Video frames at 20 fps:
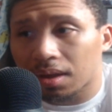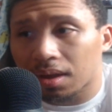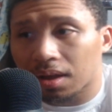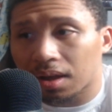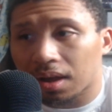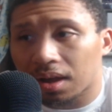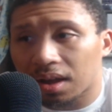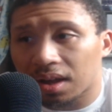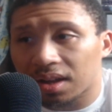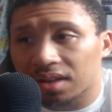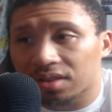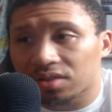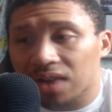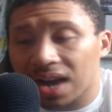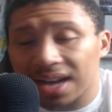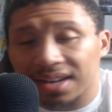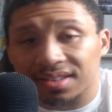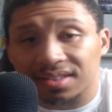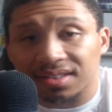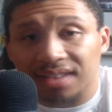
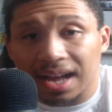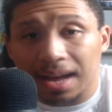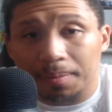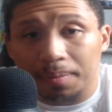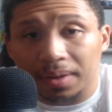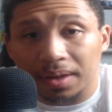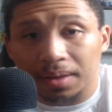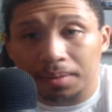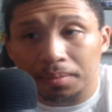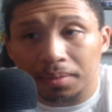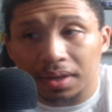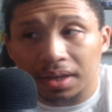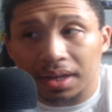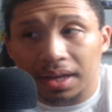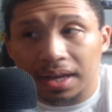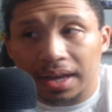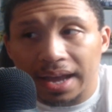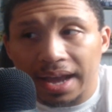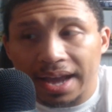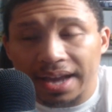tried to stop him,
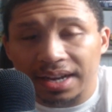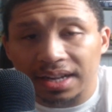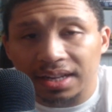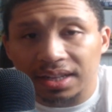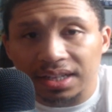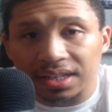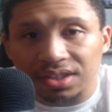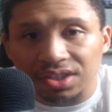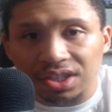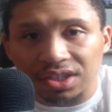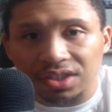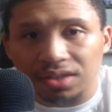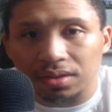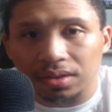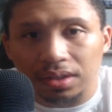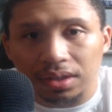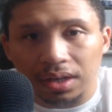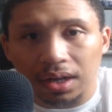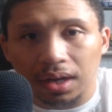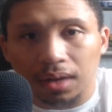and at least just
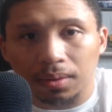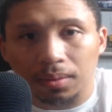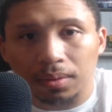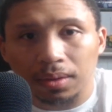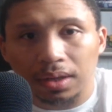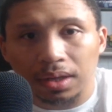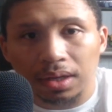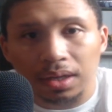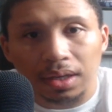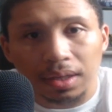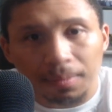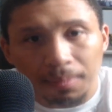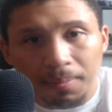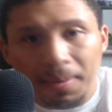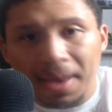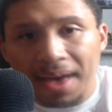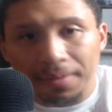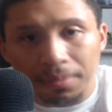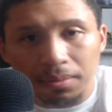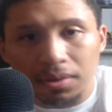
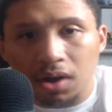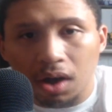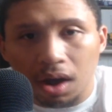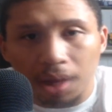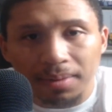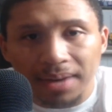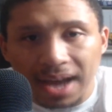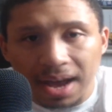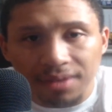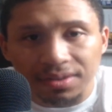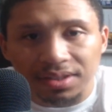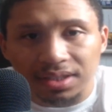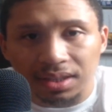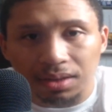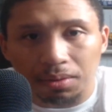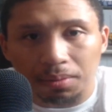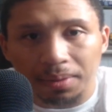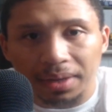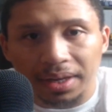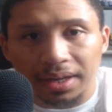have him calm down just a
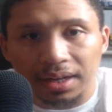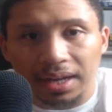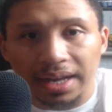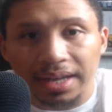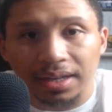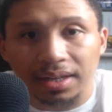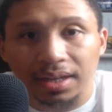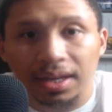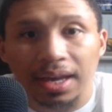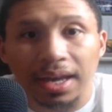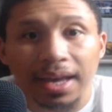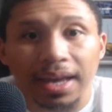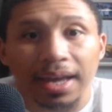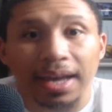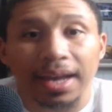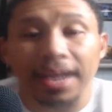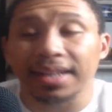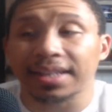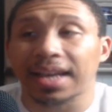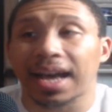little bit. Like,
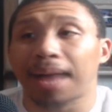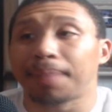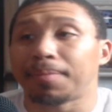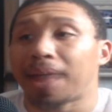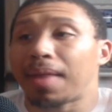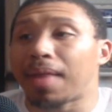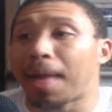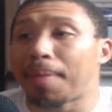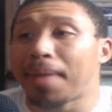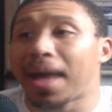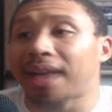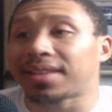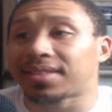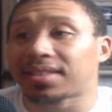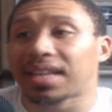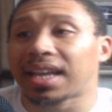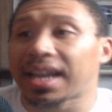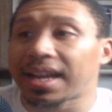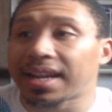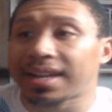I'm not
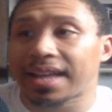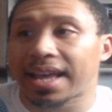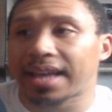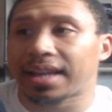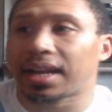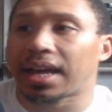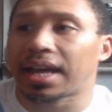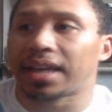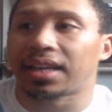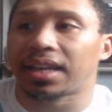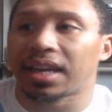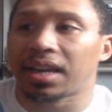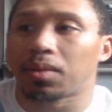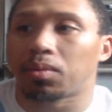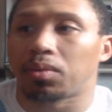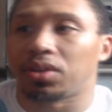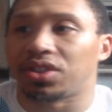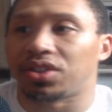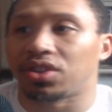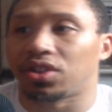saying that like it
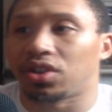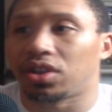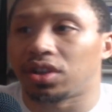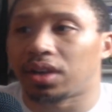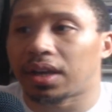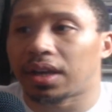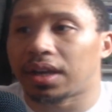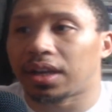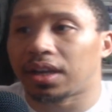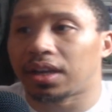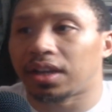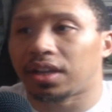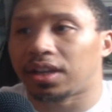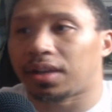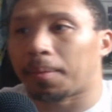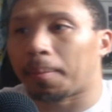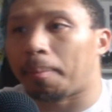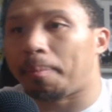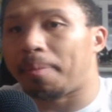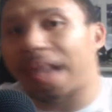was
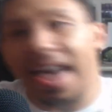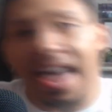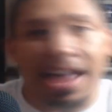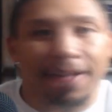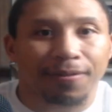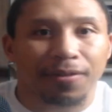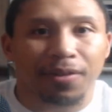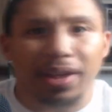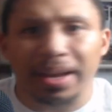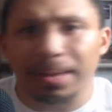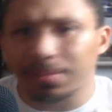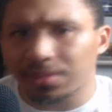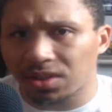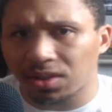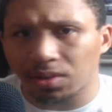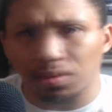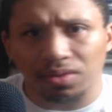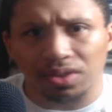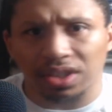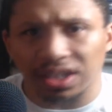bad for him
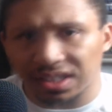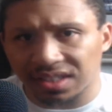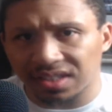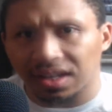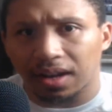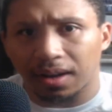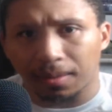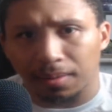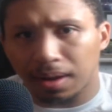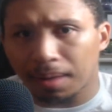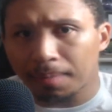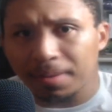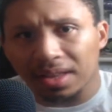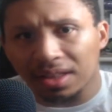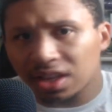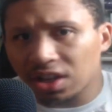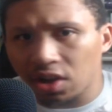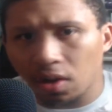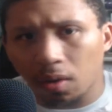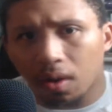to just
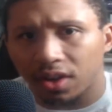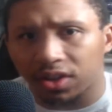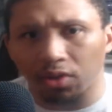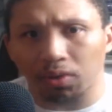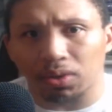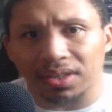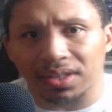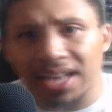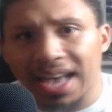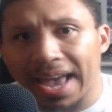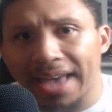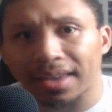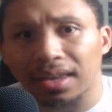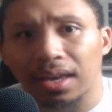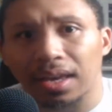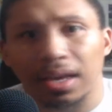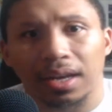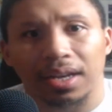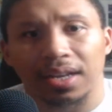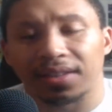immediately go on to attack,
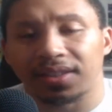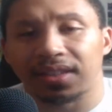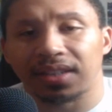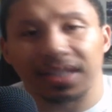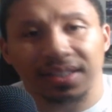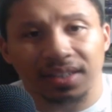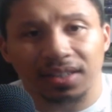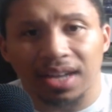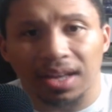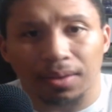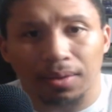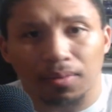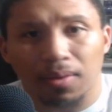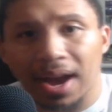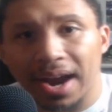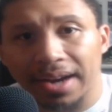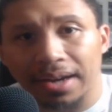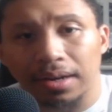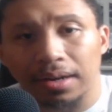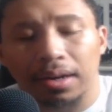because it's another
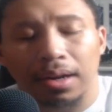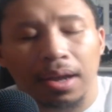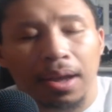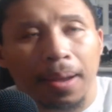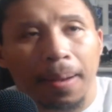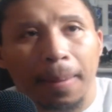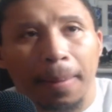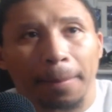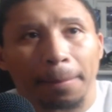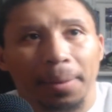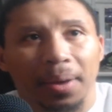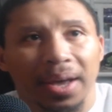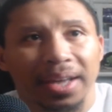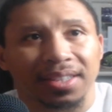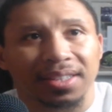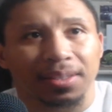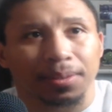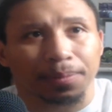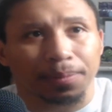rider, but